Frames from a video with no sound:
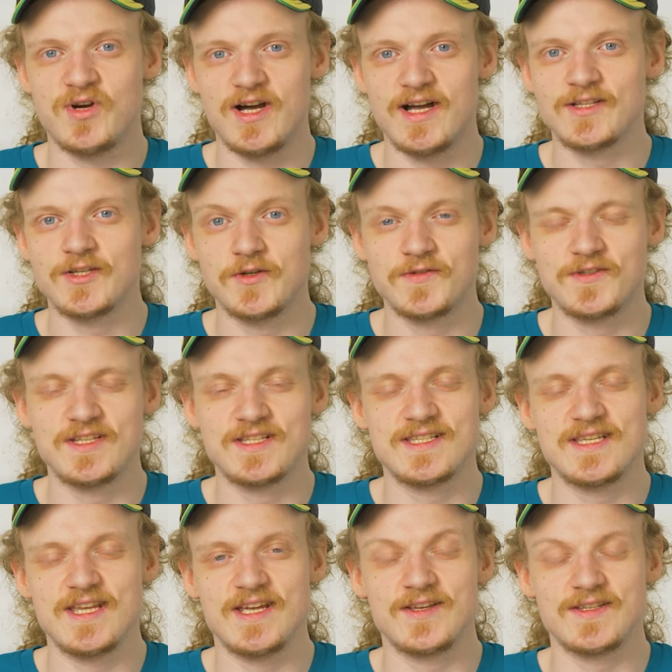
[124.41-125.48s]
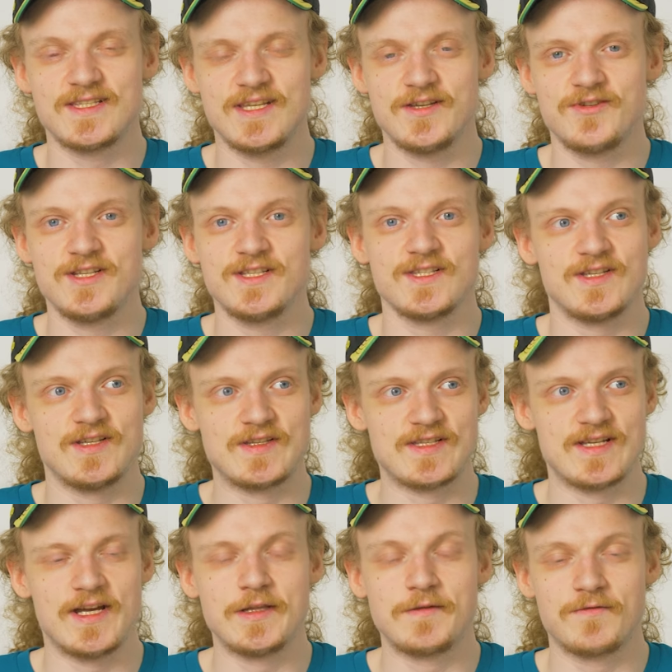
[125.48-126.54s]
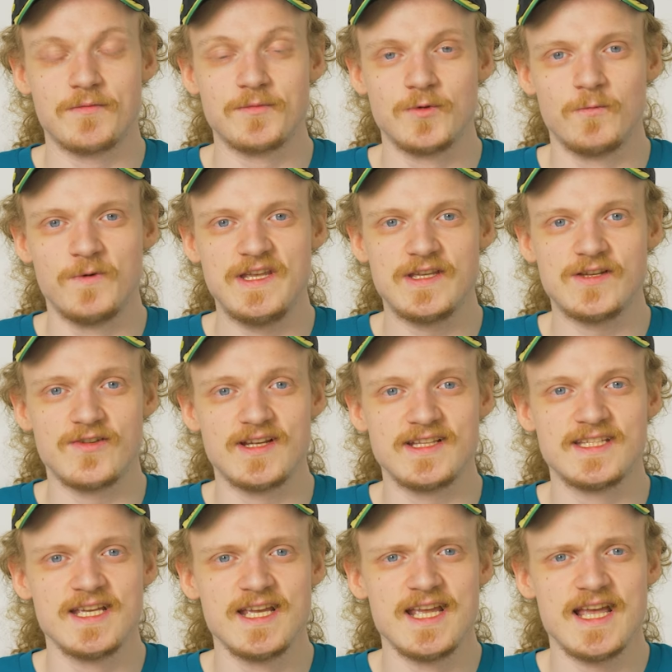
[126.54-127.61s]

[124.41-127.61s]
part of this series, aside from the weak grid,